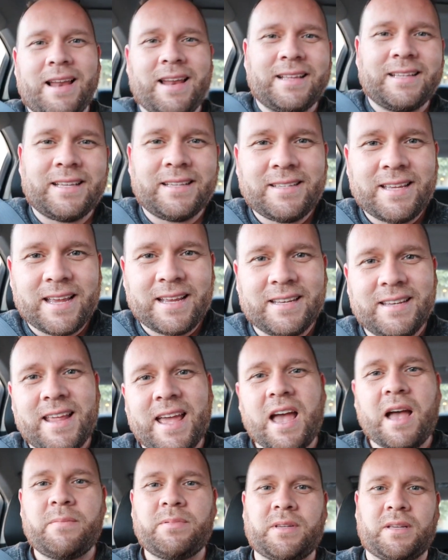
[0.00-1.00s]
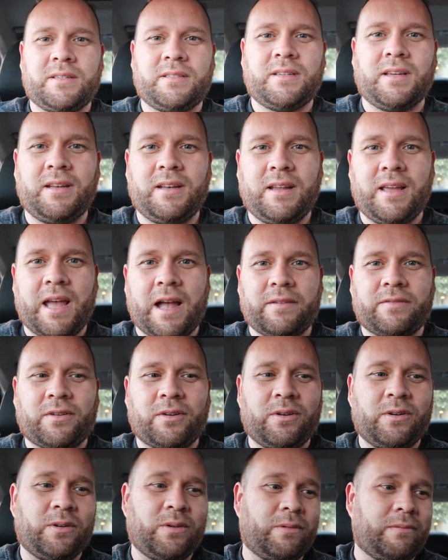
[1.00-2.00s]
I like to take naps on Sunday
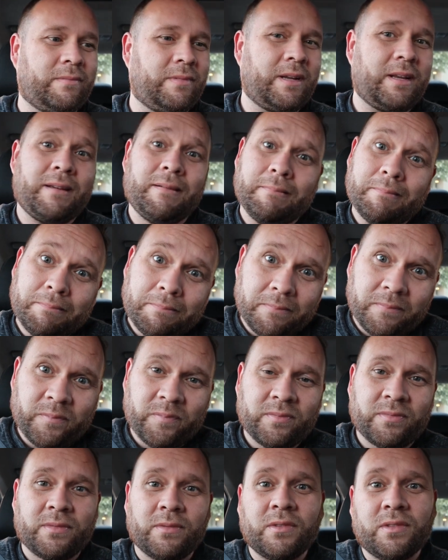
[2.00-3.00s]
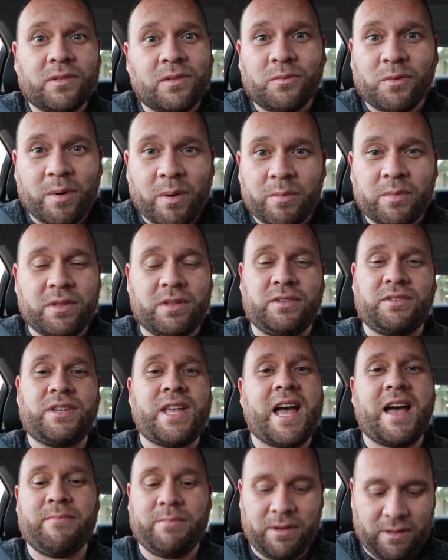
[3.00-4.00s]
afternoon. Remember the
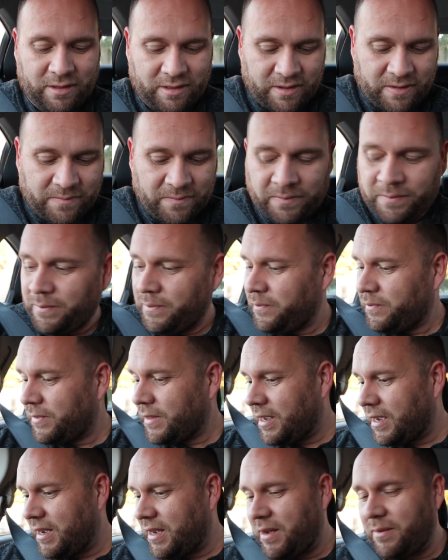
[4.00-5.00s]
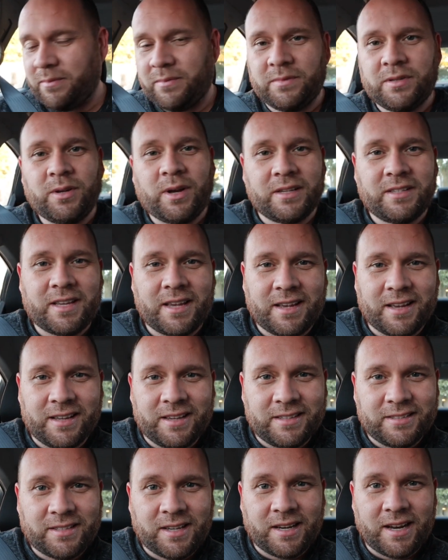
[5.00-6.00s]
Sabbath. Um, so I take
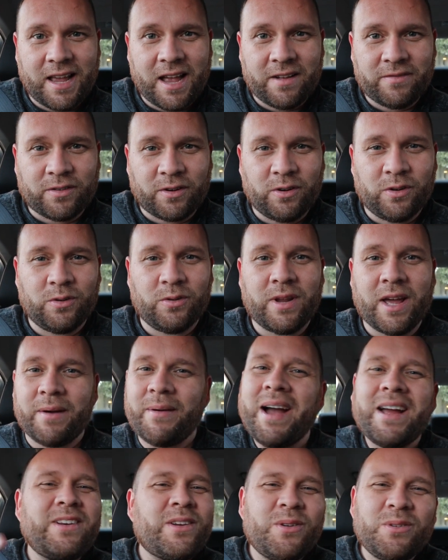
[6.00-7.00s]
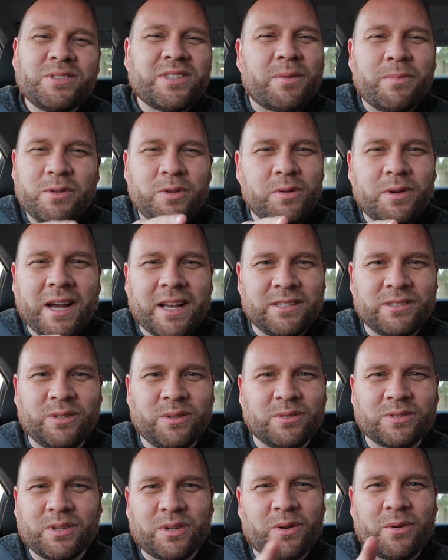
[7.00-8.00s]
a Sunday afternoon nap. I know some of you guys
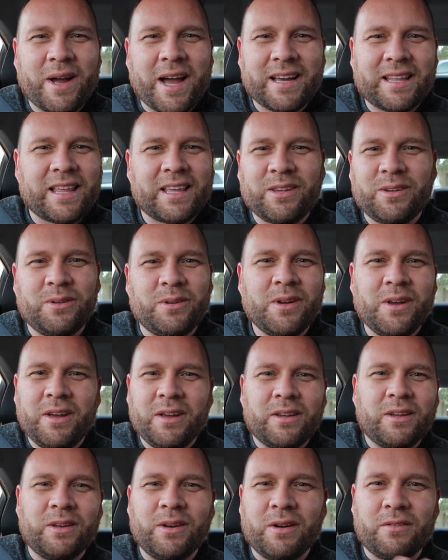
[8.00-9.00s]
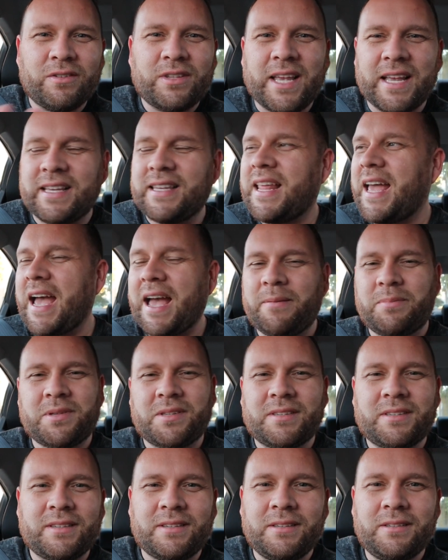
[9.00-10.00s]
do, so don't act like you, you never take
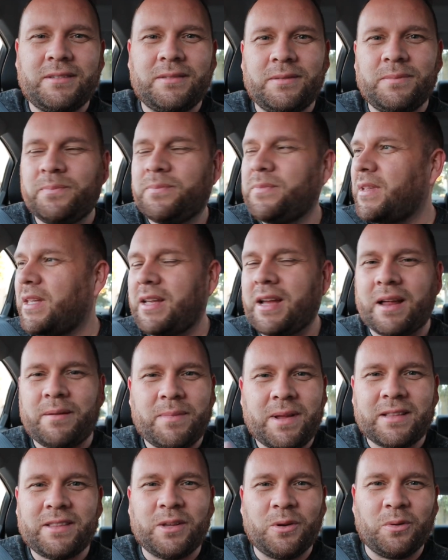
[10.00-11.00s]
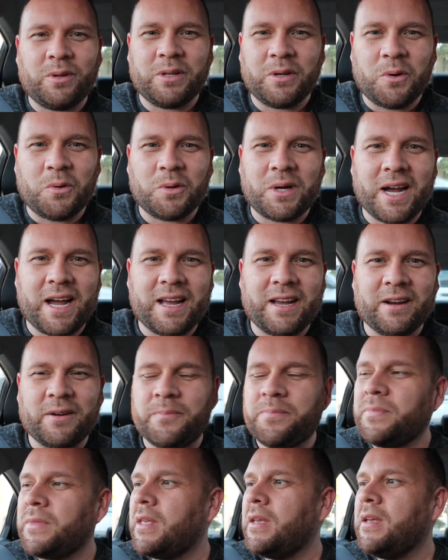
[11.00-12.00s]
naps. I'm not the only old guy here.